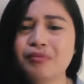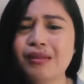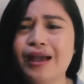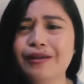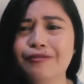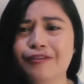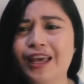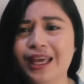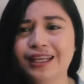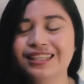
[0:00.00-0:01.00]
I
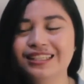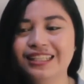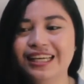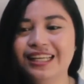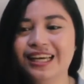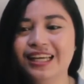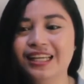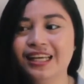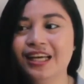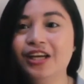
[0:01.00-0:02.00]
failed, and then
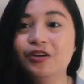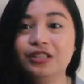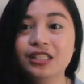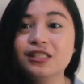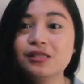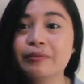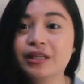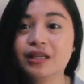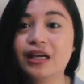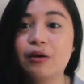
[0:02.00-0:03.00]
this is
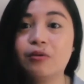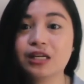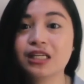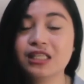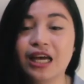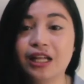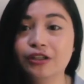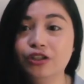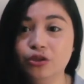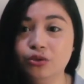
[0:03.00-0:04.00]
something that I want to tell
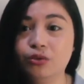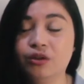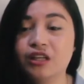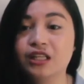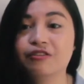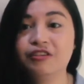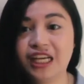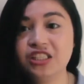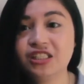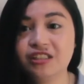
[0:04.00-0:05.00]
you, that
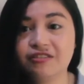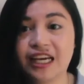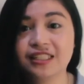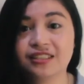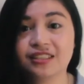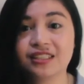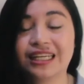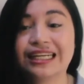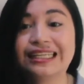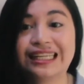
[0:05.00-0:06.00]
financial advisors
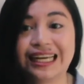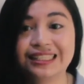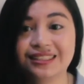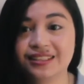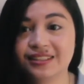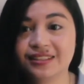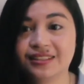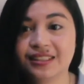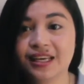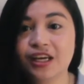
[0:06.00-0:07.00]
are
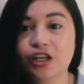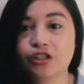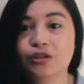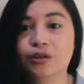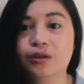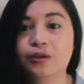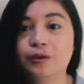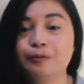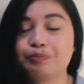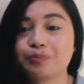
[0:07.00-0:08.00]
licensed.
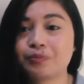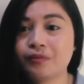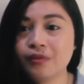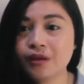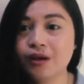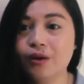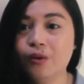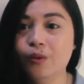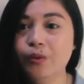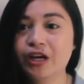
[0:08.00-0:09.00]
So
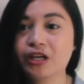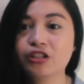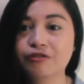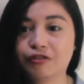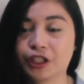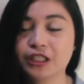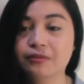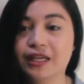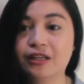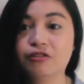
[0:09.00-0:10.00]
we are governed
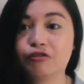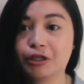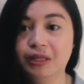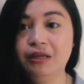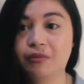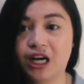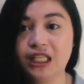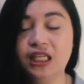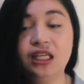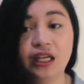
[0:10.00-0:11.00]
by a governing body
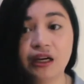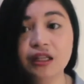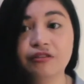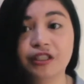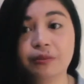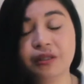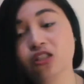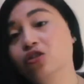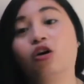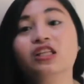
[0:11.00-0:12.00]
here in the
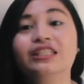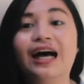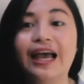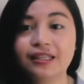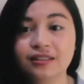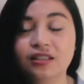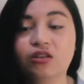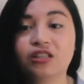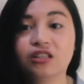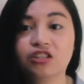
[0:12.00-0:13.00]
Philippines called the IC,
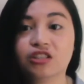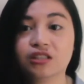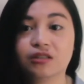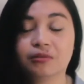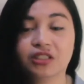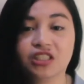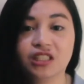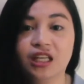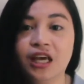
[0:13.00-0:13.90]
or the Insurance Commission.